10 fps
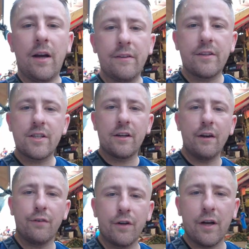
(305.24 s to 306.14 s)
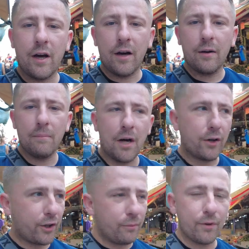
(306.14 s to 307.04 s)
and is there ever a uh,
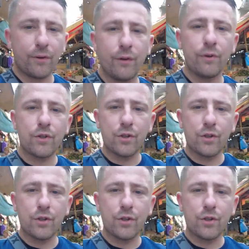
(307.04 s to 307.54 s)
market without